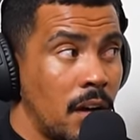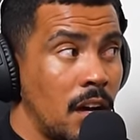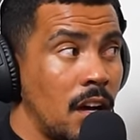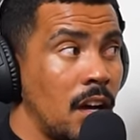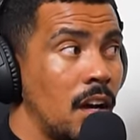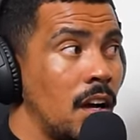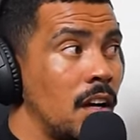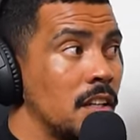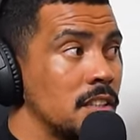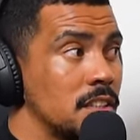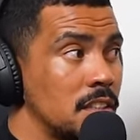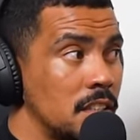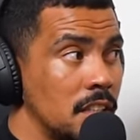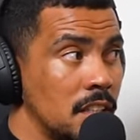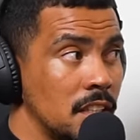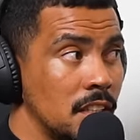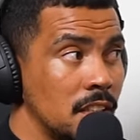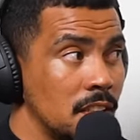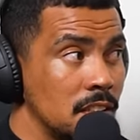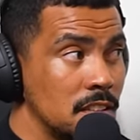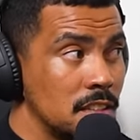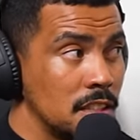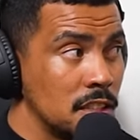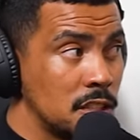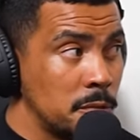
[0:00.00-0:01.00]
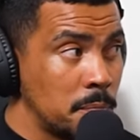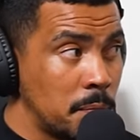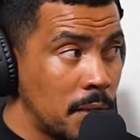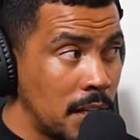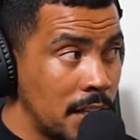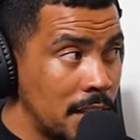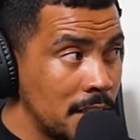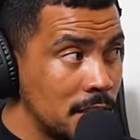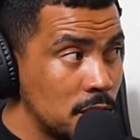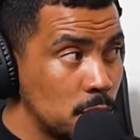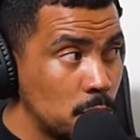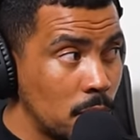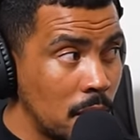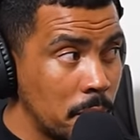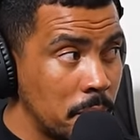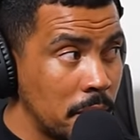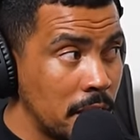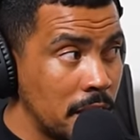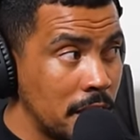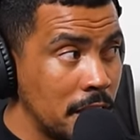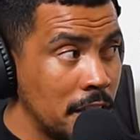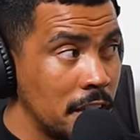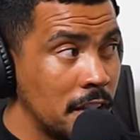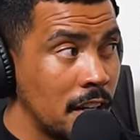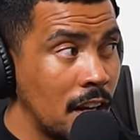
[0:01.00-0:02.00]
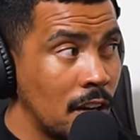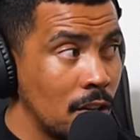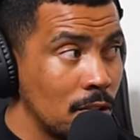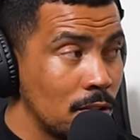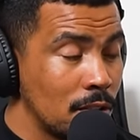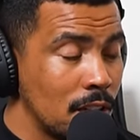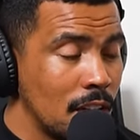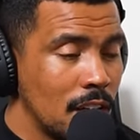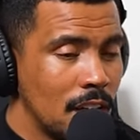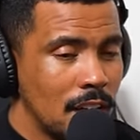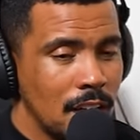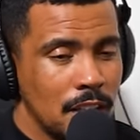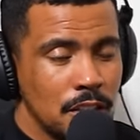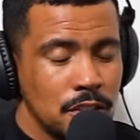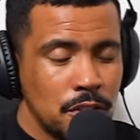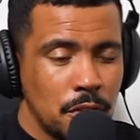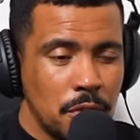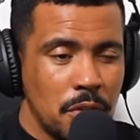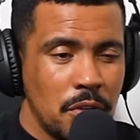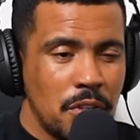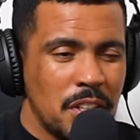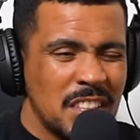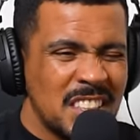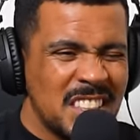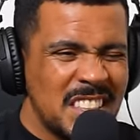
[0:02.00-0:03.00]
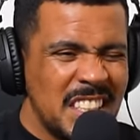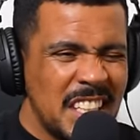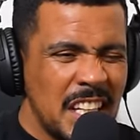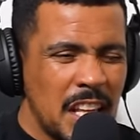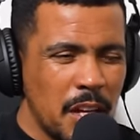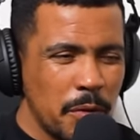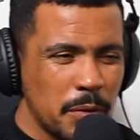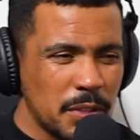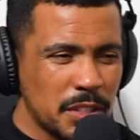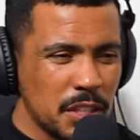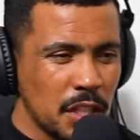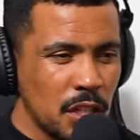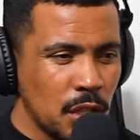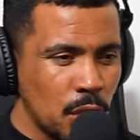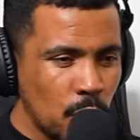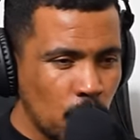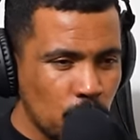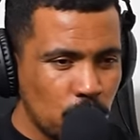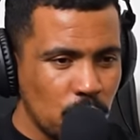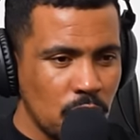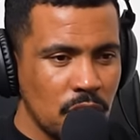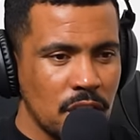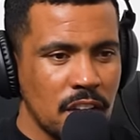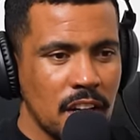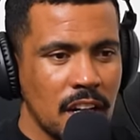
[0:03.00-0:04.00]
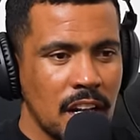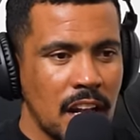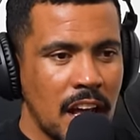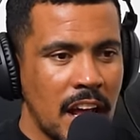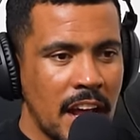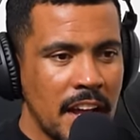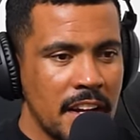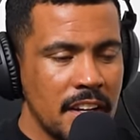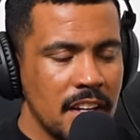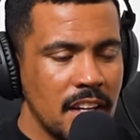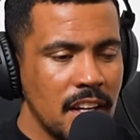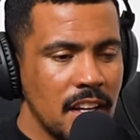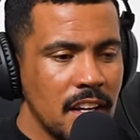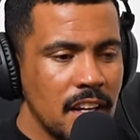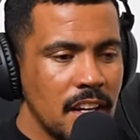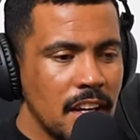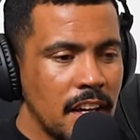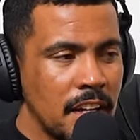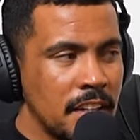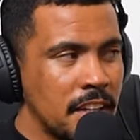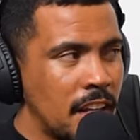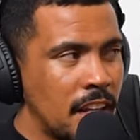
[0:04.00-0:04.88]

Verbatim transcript: past years. It's players swapping in and out. So you could see there was a lot on the line. Incredible.